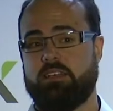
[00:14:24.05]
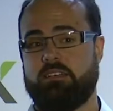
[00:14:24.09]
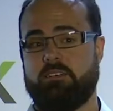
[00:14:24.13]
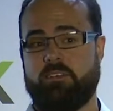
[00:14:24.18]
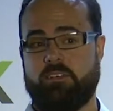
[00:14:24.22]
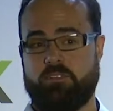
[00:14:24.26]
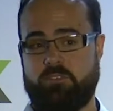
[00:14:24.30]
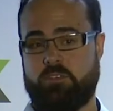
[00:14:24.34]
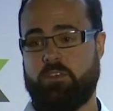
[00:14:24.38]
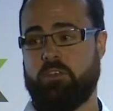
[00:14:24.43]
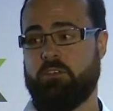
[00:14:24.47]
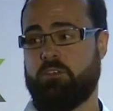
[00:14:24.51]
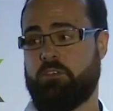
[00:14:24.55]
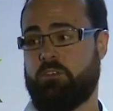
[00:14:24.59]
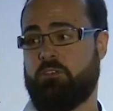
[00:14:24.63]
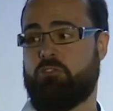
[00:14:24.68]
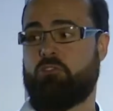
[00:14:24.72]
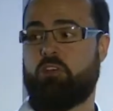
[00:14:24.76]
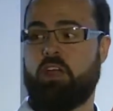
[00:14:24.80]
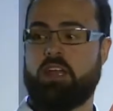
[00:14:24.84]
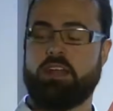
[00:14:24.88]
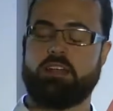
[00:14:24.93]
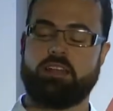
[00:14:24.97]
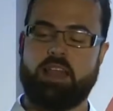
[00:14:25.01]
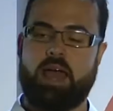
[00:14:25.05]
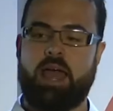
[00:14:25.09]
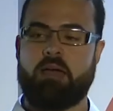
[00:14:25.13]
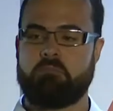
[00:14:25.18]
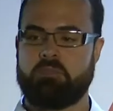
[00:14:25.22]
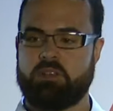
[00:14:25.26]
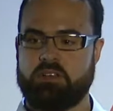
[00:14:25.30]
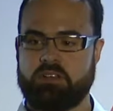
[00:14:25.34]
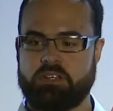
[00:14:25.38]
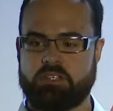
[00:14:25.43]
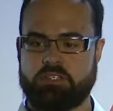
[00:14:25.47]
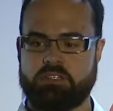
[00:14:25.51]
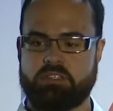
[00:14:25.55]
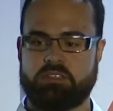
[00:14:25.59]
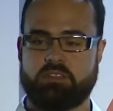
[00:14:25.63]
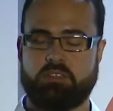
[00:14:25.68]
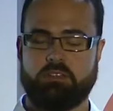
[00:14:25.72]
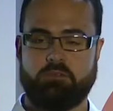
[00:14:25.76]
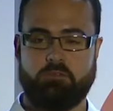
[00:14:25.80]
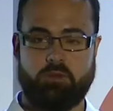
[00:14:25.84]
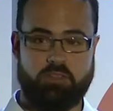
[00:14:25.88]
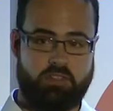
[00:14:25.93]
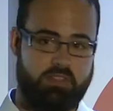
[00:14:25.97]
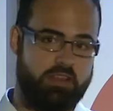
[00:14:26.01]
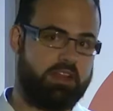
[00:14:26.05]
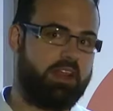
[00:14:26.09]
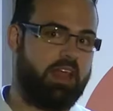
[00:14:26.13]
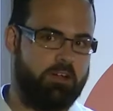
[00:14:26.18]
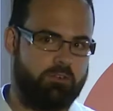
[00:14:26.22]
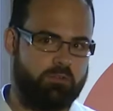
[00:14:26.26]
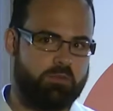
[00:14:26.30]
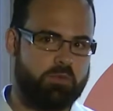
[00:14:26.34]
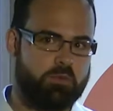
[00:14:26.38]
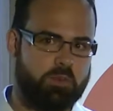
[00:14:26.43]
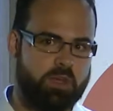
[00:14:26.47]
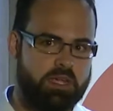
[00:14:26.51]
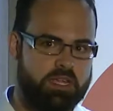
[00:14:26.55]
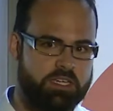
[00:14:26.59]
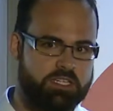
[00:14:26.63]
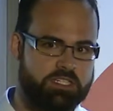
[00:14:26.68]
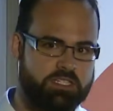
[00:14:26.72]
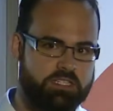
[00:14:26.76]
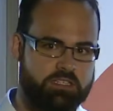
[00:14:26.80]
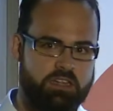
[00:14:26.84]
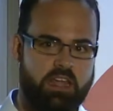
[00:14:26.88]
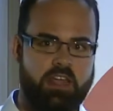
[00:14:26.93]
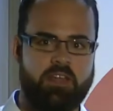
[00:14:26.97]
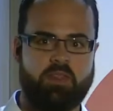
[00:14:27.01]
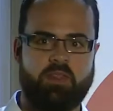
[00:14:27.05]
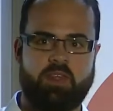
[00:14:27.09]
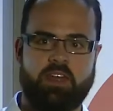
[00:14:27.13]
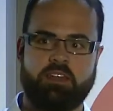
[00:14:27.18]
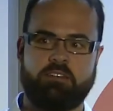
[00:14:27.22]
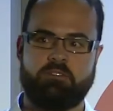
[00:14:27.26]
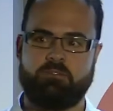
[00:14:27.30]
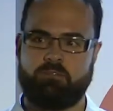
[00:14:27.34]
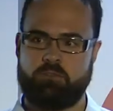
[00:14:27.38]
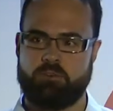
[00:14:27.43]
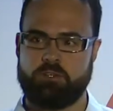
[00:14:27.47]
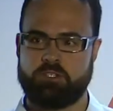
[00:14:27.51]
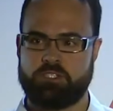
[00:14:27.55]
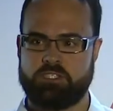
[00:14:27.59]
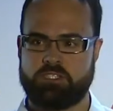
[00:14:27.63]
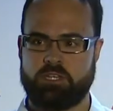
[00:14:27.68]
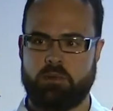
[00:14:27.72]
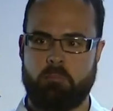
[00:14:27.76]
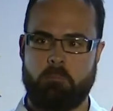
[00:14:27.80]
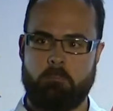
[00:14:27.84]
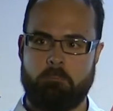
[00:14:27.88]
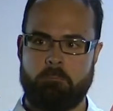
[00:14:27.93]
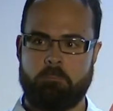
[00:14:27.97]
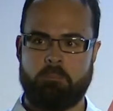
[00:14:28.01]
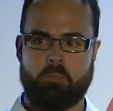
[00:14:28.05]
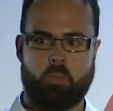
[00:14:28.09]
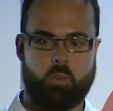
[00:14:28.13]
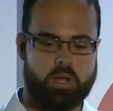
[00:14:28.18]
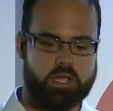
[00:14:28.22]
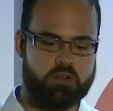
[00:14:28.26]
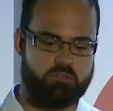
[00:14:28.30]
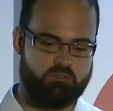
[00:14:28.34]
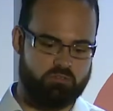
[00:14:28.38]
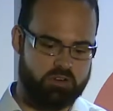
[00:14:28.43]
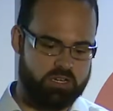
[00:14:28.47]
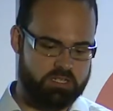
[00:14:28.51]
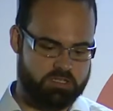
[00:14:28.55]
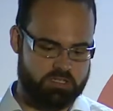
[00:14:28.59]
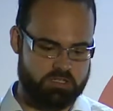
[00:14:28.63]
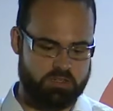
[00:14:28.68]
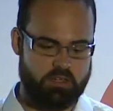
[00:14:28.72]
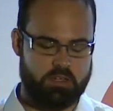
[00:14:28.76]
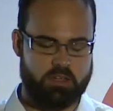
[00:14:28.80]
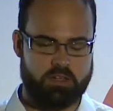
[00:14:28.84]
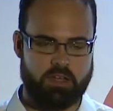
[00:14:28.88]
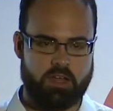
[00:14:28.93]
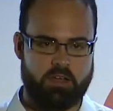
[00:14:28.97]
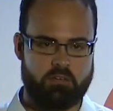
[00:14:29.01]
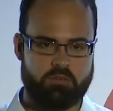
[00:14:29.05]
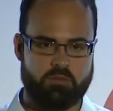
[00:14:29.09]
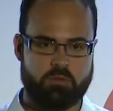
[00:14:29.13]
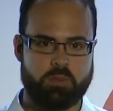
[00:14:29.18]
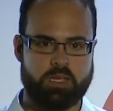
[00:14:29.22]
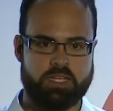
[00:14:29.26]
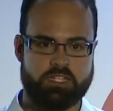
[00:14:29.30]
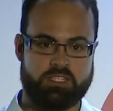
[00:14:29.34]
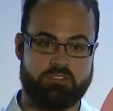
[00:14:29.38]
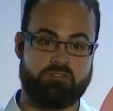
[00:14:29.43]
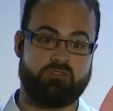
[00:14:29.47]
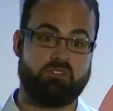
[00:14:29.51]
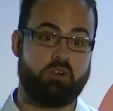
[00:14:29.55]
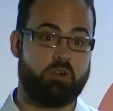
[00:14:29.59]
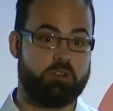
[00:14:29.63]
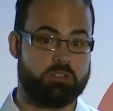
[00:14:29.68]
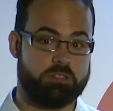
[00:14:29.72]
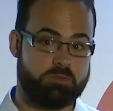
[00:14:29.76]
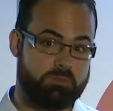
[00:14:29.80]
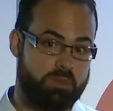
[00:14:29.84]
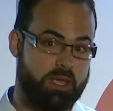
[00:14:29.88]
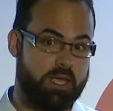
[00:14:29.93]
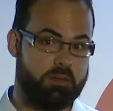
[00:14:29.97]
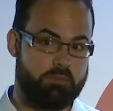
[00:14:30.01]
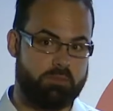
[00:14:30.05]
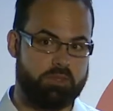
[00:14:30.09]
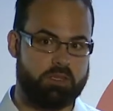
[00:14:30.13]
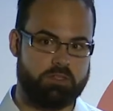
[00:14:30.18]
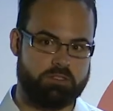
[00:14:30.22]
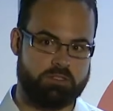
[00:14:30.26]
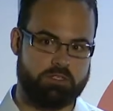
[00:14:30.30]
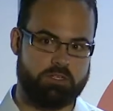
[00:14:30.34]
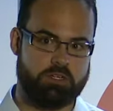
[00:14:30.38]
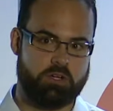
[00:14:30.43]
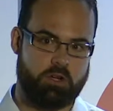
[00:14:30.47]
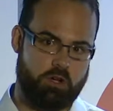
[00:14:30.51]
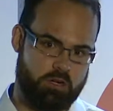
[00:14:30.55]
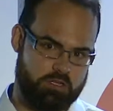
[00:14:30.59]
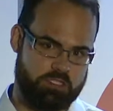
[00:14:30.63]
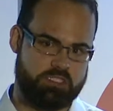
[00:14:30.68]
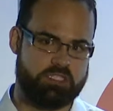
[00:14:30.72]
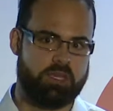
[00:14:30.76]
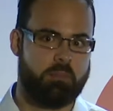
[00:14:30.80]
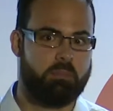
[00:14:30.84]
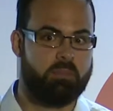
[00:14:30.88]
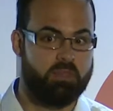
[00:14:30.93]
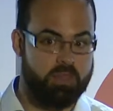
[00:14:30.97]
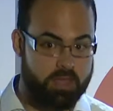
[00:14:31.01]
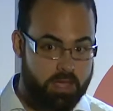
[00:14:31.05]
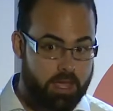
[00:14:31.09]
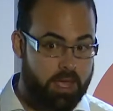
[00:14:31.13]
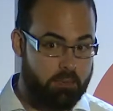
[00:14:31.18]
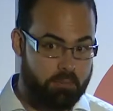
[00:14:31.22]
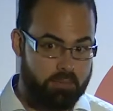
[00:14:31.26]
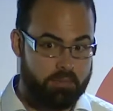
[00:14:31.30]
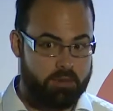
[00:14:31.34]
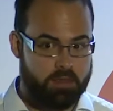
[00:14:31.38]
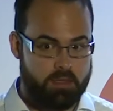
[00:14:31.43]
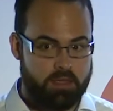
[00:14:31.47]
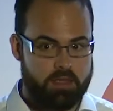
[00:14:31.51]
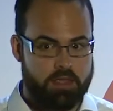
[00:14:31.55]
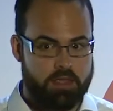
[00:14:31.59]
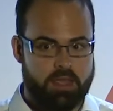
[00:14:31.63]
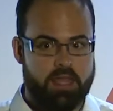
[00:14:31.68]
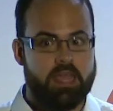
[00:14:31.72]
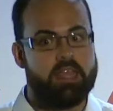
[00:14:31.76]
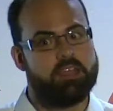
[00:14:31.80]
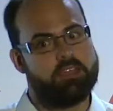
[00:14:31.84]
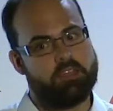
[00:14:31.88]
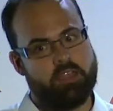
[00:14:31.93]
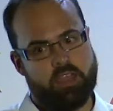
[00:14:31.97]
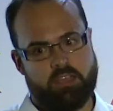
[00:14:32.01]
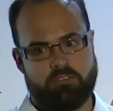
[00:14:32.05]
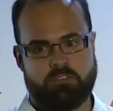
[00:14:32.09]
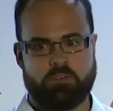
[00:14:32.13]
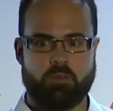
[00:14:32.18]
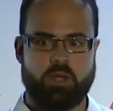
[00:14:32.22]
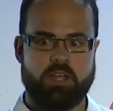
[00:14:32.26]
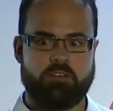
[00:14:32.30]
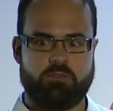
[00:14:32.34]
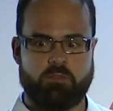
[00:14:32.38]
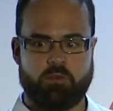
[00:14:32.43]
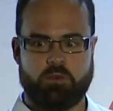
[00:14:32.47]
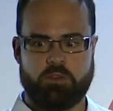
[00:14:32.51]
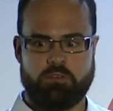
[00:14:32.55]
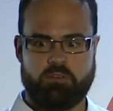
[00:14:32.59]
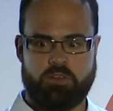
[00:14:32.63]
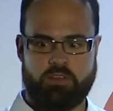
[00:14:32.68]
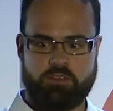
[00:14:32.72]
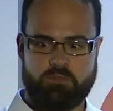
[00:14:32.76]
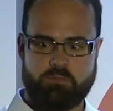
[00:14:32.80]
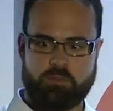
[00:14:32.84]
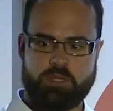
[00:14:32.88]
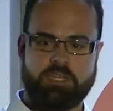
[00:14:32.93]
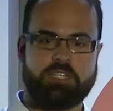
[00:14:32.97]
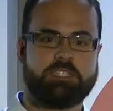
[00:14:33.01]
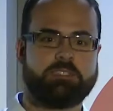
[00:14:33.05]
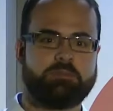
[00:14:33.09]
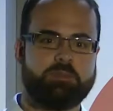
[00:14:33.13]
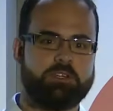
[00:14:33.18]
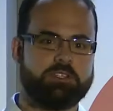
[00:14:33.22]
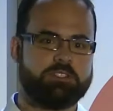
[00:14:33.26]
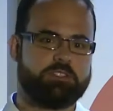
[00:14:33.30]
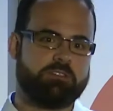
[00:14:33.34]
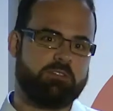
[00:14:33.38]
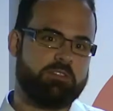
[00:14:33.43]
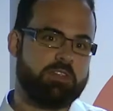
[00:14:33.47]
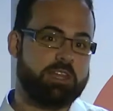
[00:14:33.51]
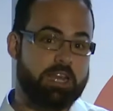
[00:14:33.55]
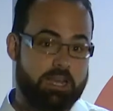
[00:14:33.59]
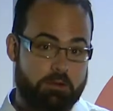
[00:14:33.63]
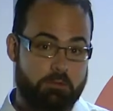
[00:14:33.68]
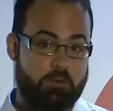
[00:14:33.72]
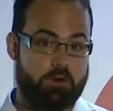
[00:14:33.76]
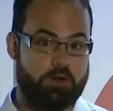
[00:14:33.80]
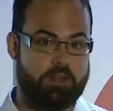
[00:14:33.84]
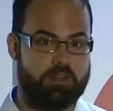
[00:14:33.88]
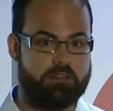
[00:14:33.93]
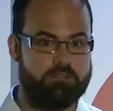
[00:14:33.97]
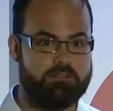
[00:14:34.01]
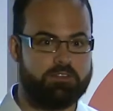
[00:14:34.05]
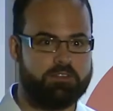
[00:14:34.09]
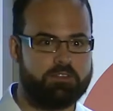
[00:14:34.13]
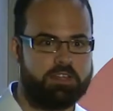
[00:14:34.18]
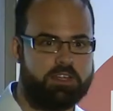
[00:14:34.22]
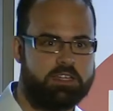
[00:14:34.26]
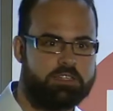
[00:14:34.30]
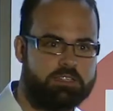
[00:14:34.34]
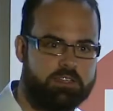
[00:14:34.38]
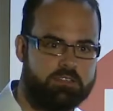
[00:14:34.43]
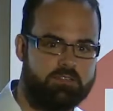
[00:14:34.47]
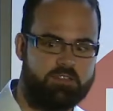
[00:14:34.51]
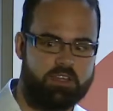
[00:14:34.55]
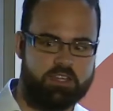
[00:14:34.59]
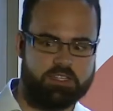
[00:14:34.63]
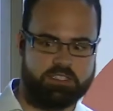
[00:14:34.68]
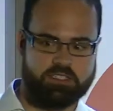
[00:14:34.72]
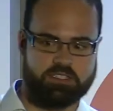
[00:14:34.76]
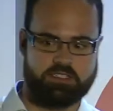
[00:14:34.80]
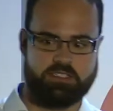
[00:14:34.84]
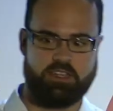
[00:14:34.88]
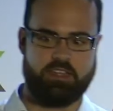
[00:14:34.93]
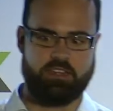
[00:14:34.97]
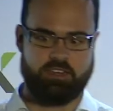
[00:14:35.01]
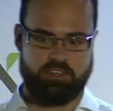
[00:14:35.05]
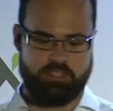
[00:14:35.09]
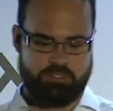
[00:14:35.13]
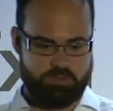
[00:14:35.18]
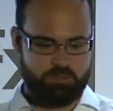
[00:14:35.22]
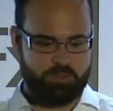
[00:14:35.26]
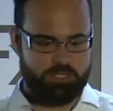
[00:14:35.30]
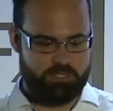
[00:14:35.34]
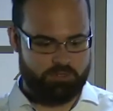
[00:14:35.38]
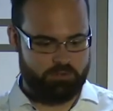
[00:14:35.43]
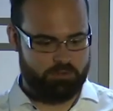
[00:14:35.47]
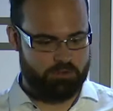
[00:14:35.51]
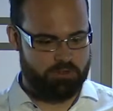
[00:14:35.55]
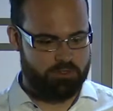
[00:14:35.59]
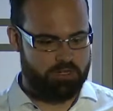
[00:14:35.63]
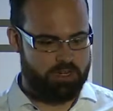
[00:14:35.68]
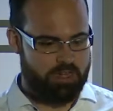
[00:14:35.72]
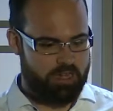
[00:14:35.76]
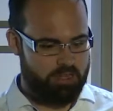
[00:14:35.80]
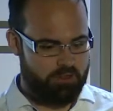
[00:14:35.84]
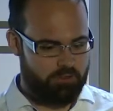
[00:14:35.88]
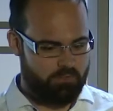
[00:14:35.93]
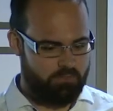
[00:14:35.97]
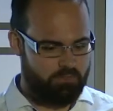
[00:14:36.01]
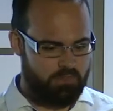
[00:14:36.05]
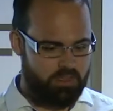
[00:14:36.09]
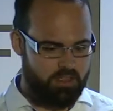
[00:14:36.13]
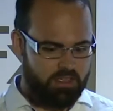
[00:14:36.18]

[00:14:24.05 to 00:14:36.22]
If you create Lambdas with CloudFormation, and then for some weird reason your CloudFormation rolls back because you cocked something up, you have to wait 45 minutes because of the network interfaces that need to be torn down.